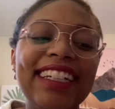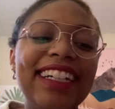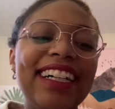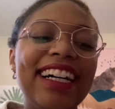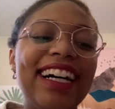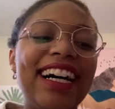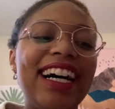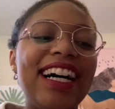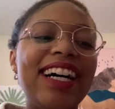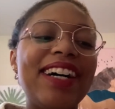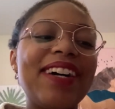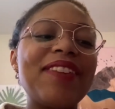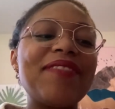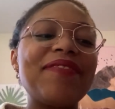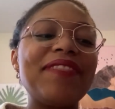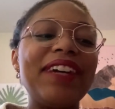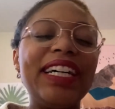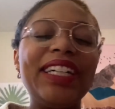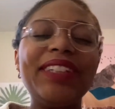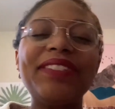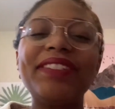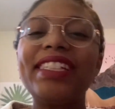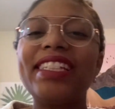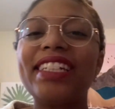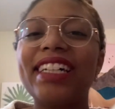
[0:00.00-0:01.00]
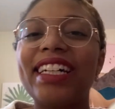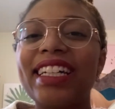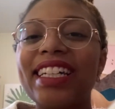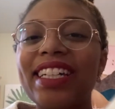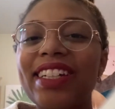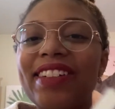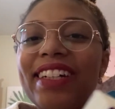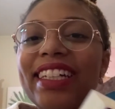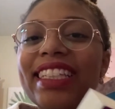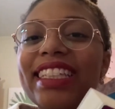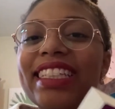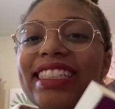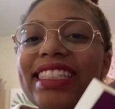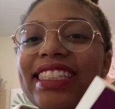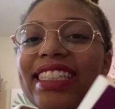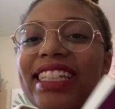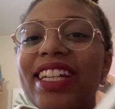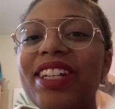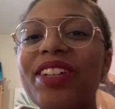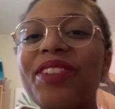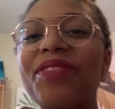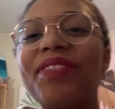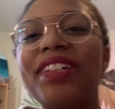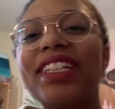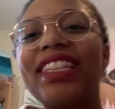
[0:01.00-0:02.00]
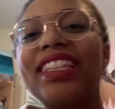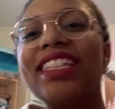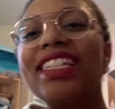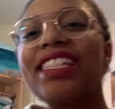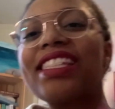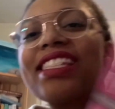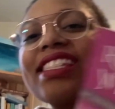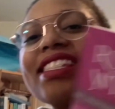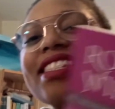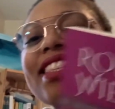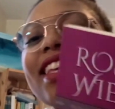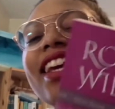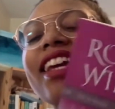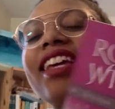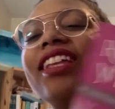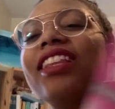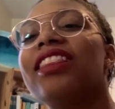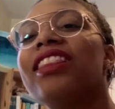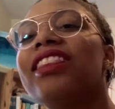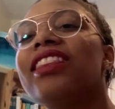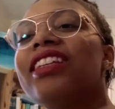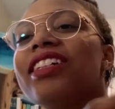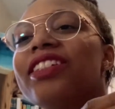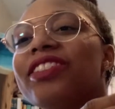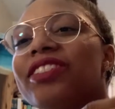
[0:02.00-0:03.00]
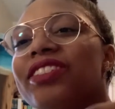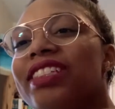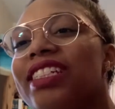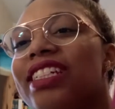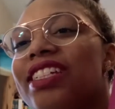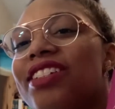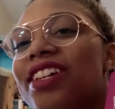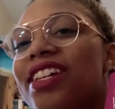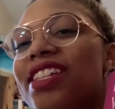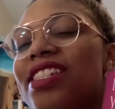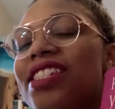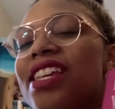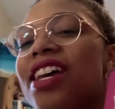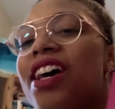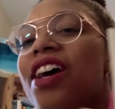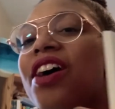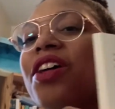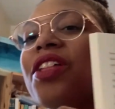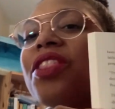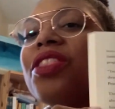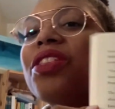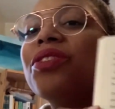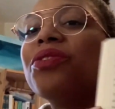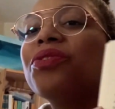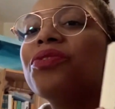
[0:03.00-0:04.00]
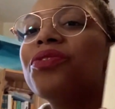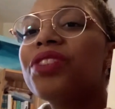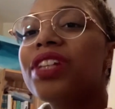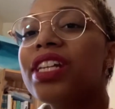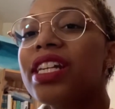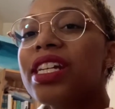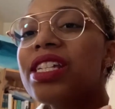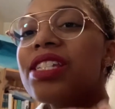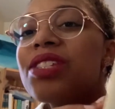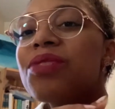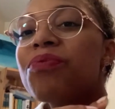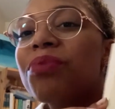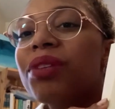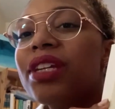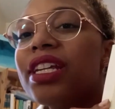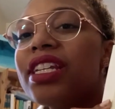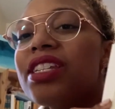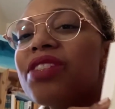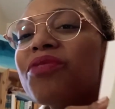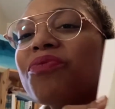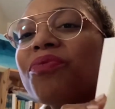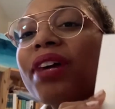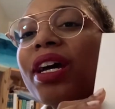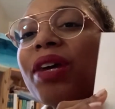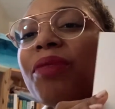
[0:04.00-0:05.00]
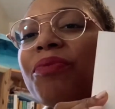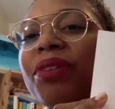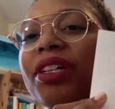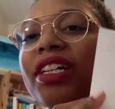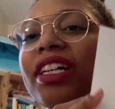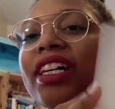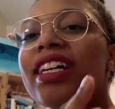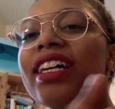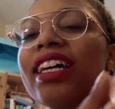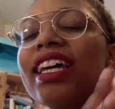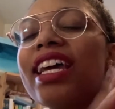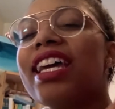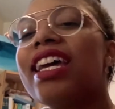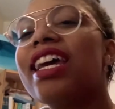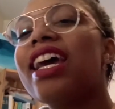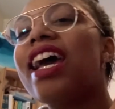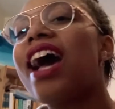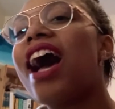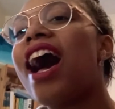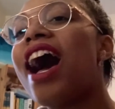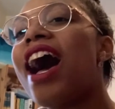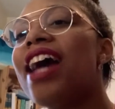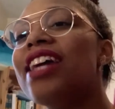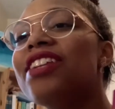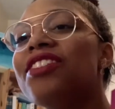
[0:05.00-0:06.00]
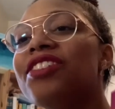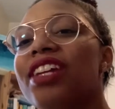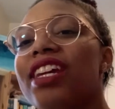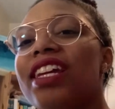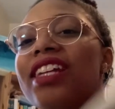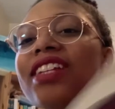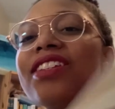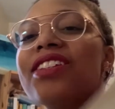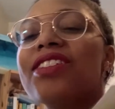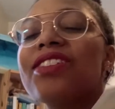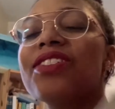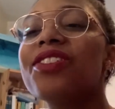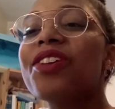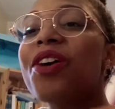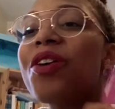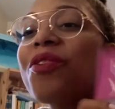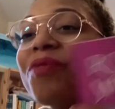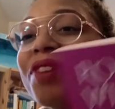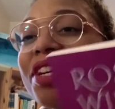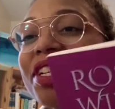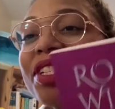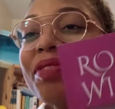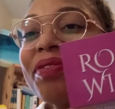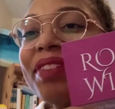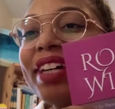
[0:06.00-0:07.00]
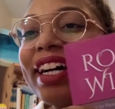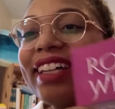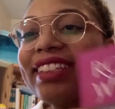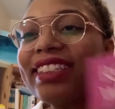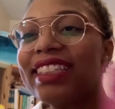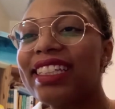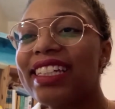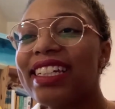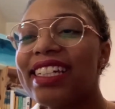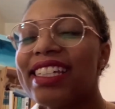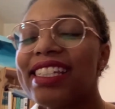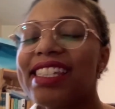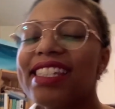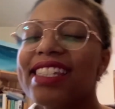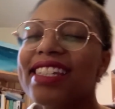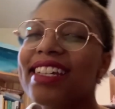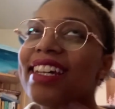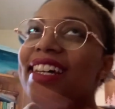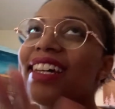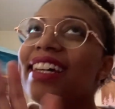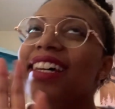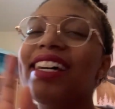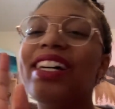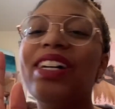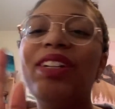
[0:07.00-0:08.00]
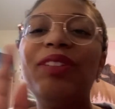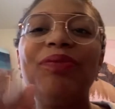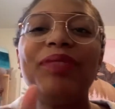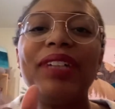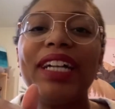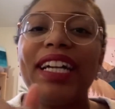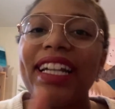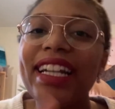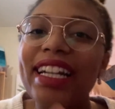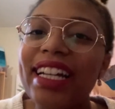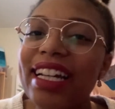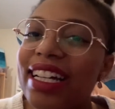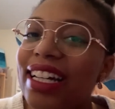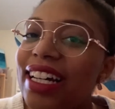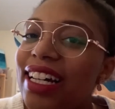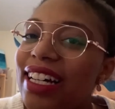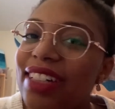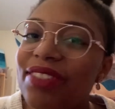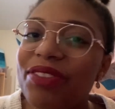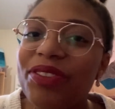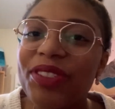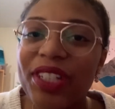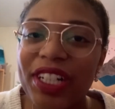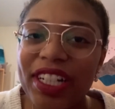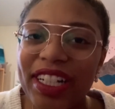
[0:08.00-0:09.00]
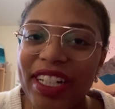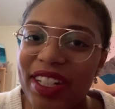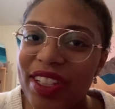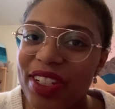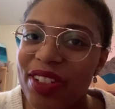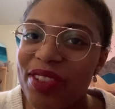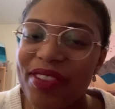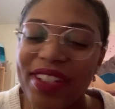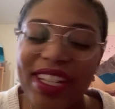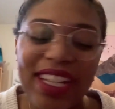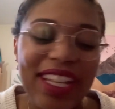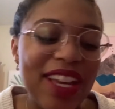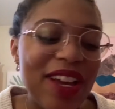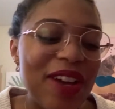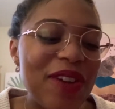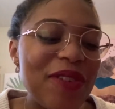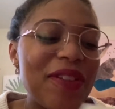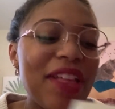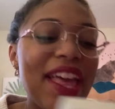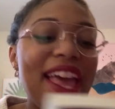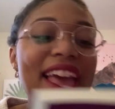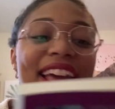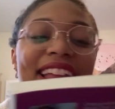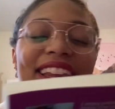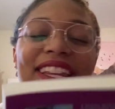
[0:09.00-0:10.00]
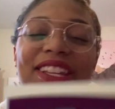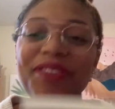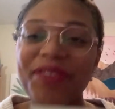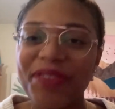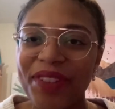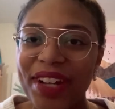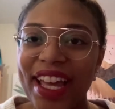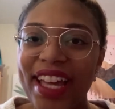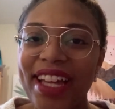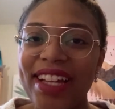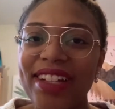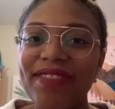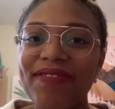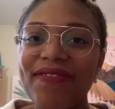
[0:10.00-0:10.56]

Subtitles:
I'll be talking about this later, but this is like literally just the first print of my book. I changed so much about this, but for another video. Anyway,